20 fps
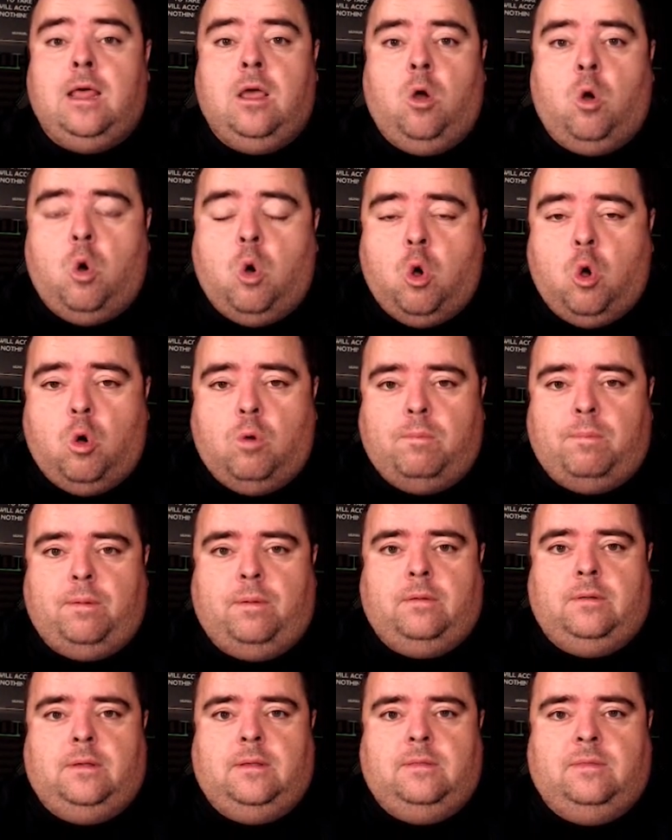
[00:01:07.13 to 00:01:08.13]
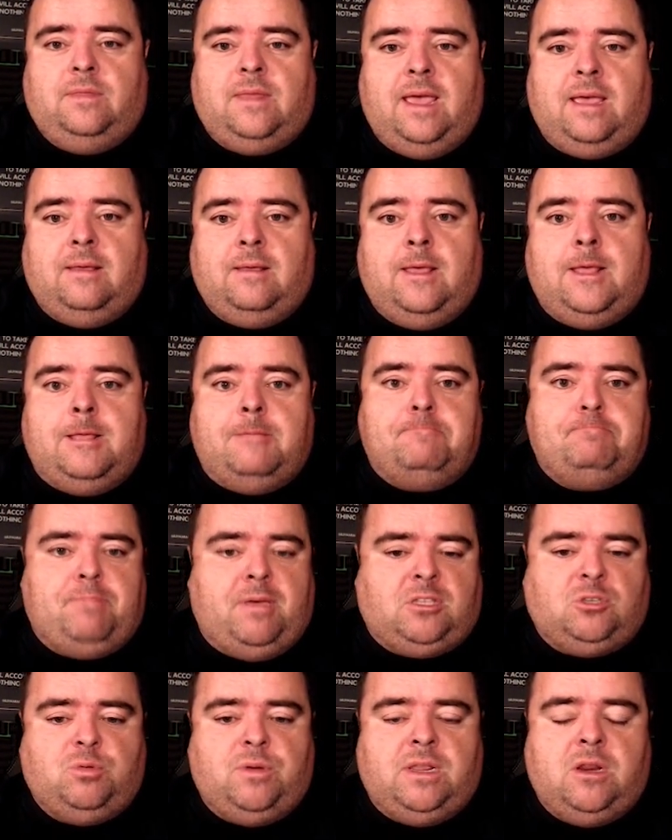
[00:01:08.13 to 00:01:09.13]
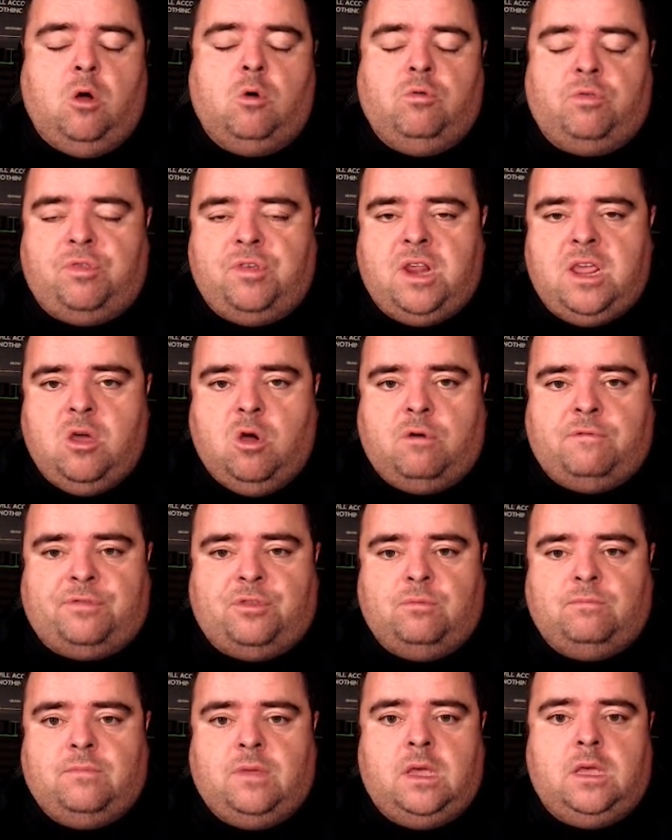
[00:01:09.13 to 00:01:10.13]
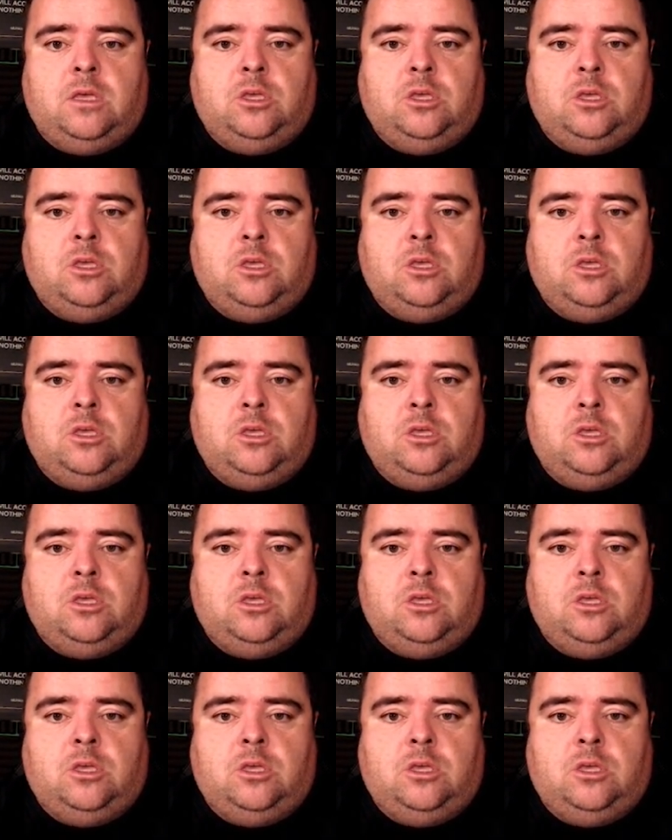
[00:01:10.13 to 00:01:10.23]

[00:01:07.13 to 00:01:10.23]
hope that between all three of them,